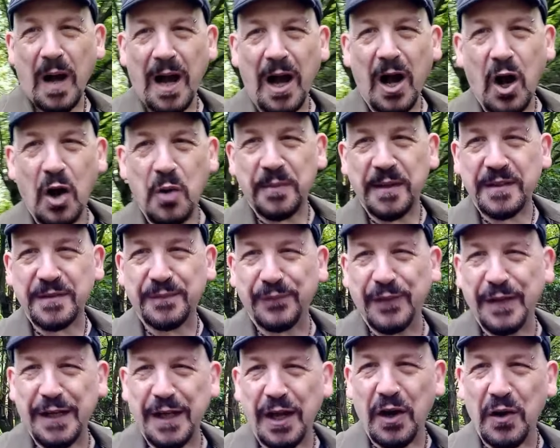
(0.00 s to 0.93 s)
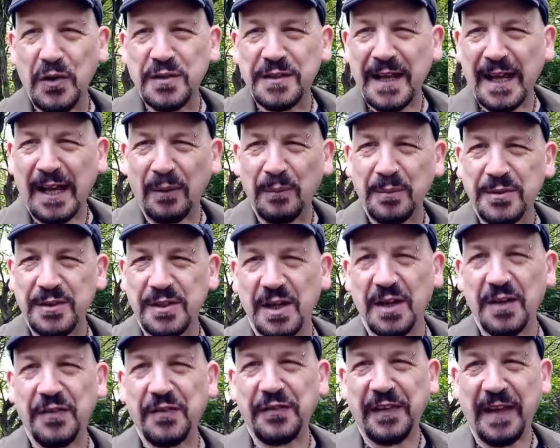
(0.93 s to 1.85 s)
I hope this video's helped you
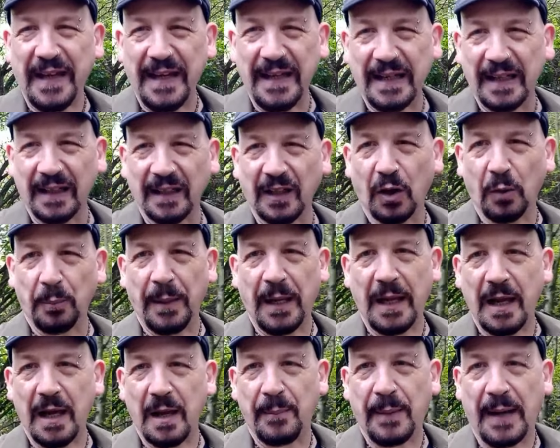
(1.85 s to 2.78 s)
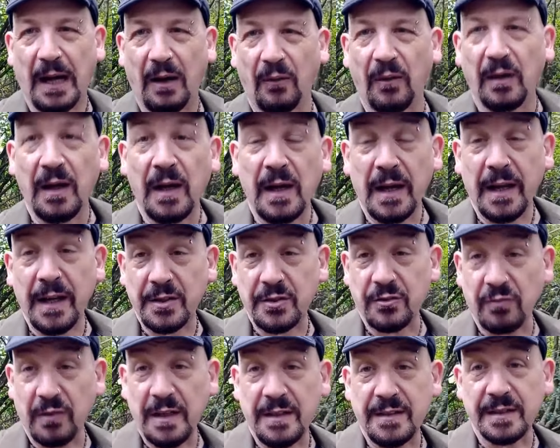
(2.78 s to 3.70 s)
think a little bit about
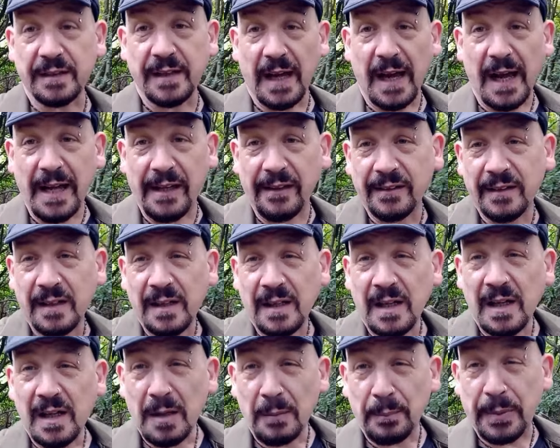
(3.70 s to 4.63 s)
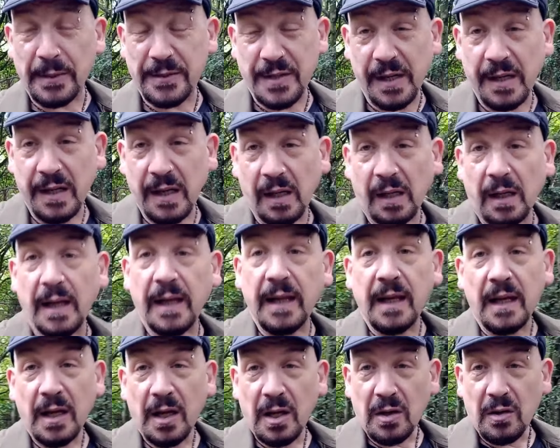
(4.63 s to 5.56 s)
history today, and particularly
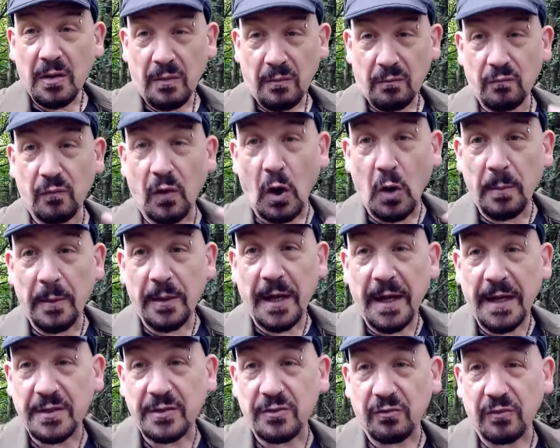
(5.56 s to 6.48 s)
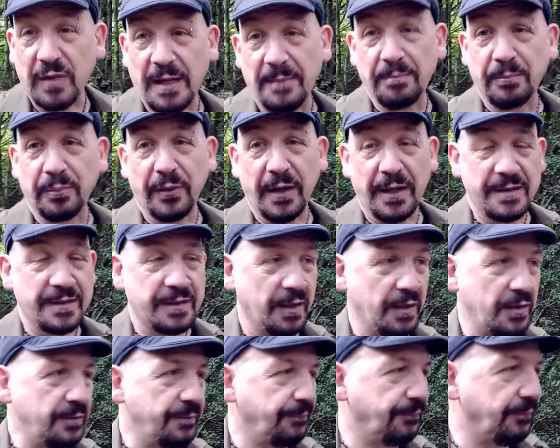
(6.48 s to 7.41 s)
Roman history in
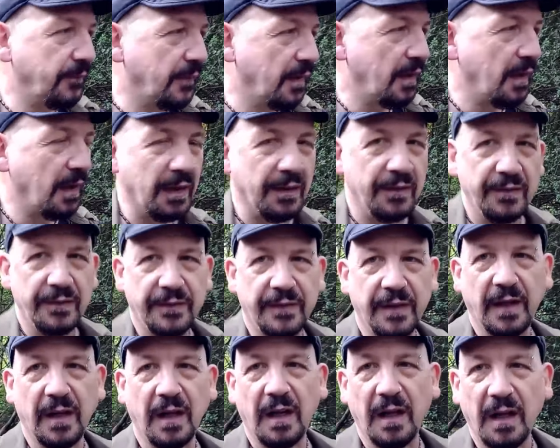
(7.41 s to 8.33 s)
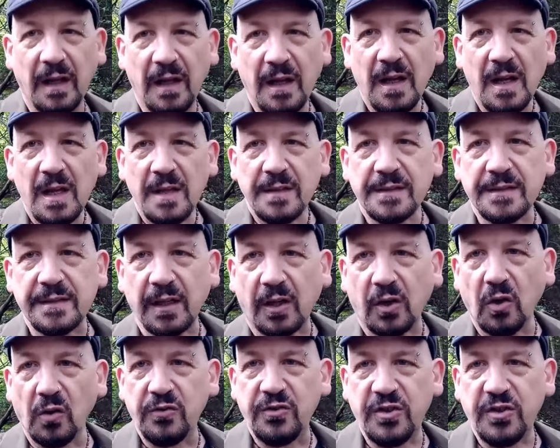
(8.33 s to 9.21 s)
Britain. And there's a good